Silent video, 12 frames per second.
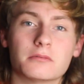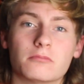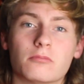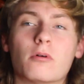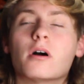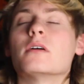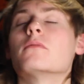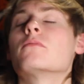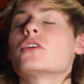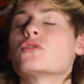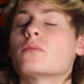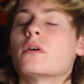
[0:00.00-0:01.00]

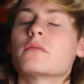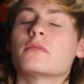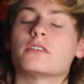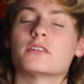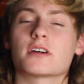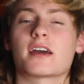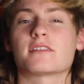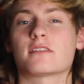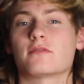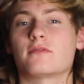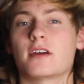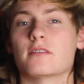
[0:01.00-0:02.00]
which one was your
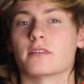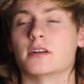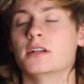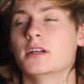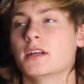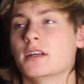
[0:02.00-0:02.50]
guys' favorite.